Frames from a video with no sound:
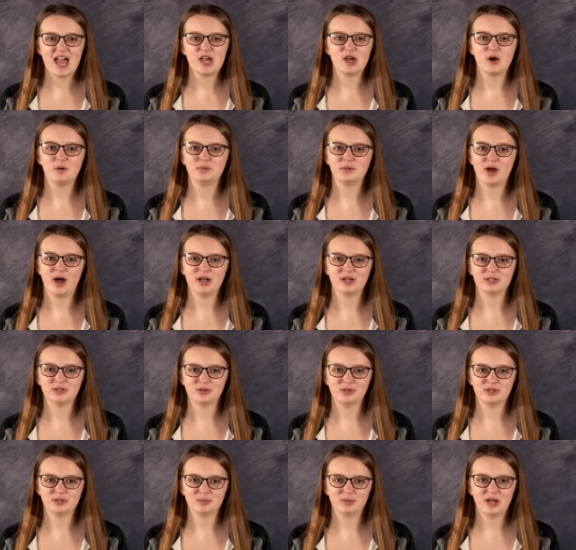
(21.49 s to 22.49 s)
I hope you all
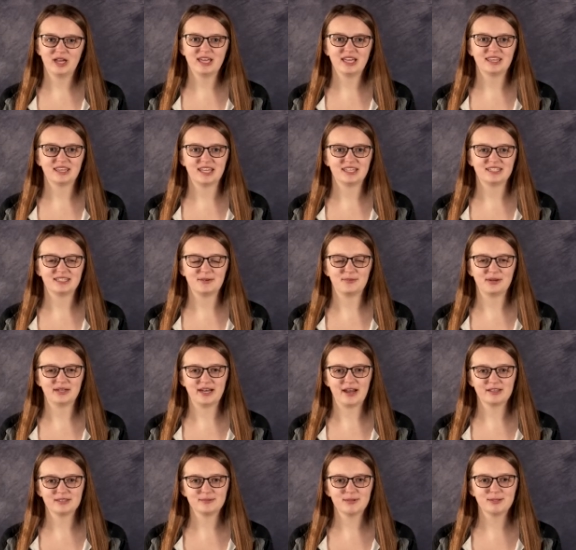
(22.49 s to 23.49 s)
enjoyed your break, and let's see what
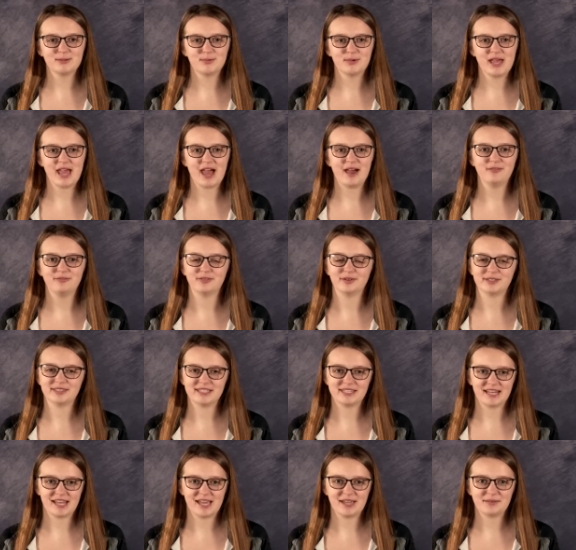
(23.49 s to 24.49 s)
announcements we have for
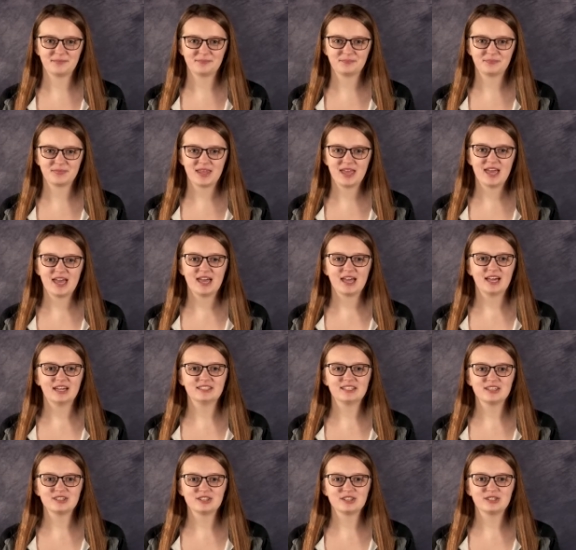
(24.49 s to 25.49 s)
today.
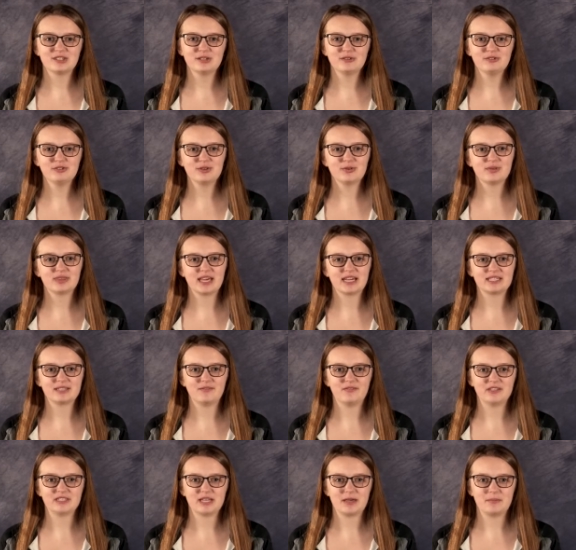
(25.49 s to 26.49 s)
Attention students who would like to
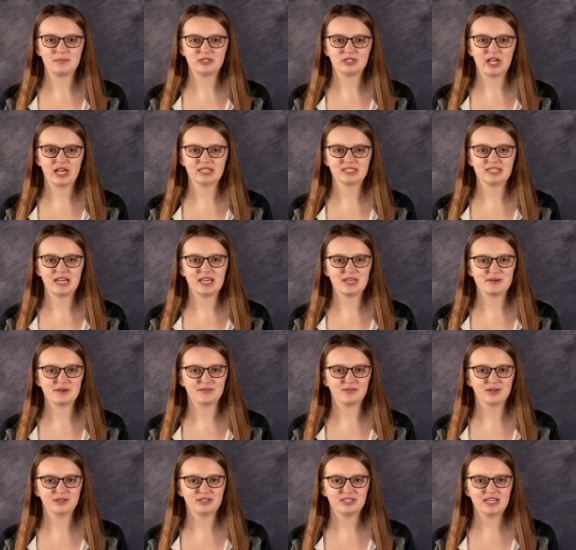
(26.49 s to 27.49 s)
visit Michigan State
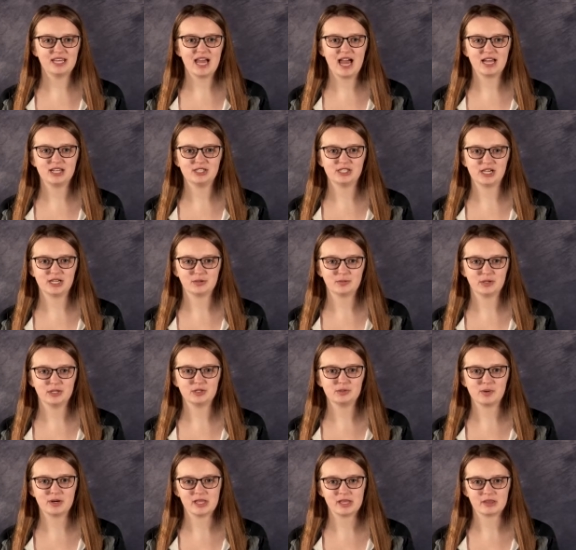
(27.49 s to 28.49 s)
University on January
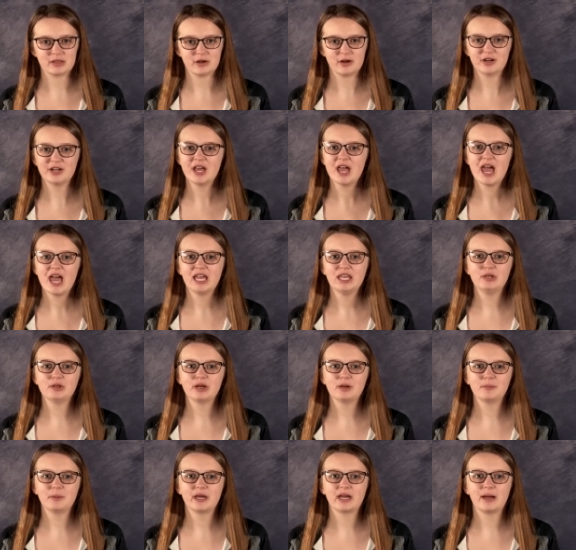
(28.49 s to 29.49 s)
23rd, you
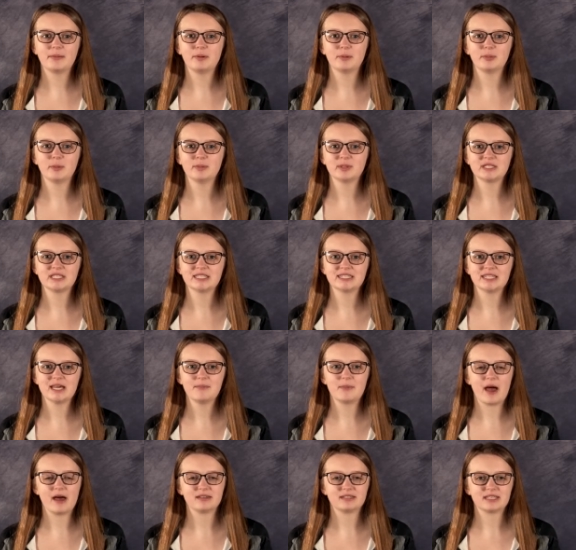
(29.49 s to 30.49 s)
can pick up a permission
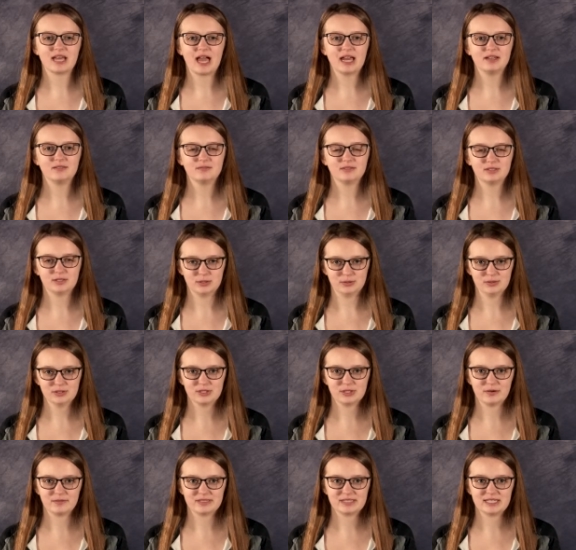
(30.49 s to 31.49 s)
slip outside of Student
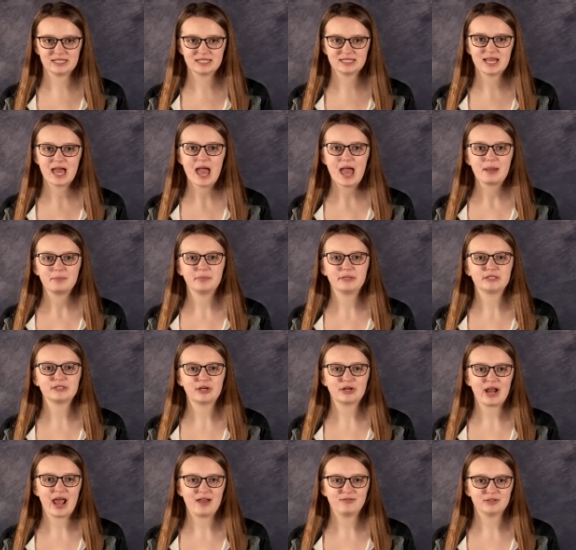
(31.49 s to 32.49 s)
Services. Be
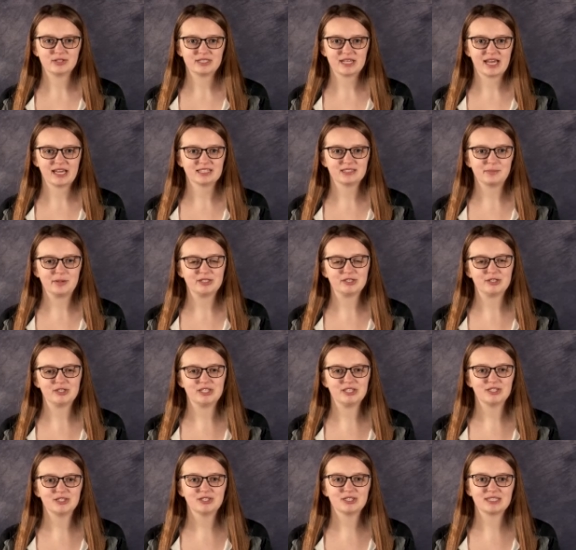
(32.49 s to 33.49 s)
sure to have your second semester
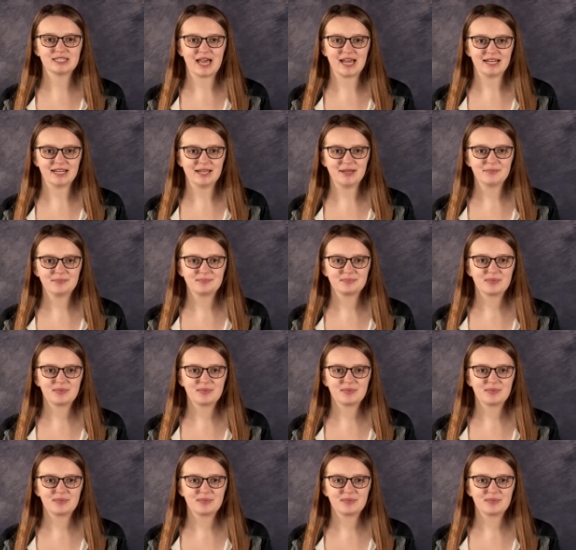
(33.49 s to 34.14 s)
teacher sign it.